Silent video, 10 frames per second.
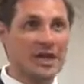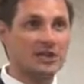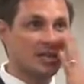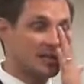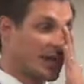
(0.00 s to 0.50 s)

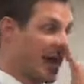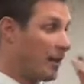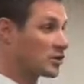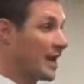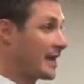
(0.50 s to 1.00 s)
Jesus. It
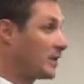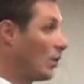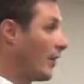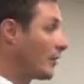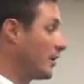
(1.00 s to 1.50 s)
was like in
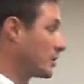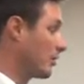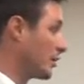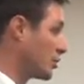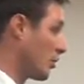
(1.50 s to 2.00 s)
the wilderness
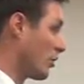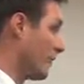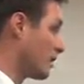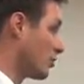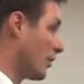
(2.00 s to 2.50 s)
when the children of
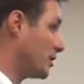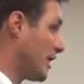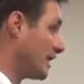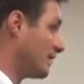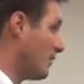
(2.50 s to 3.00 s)
Israel
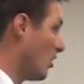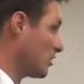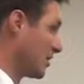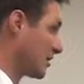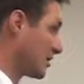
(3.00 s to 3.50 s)
rejected
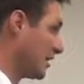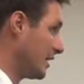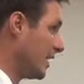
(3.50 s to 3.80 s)
Moses.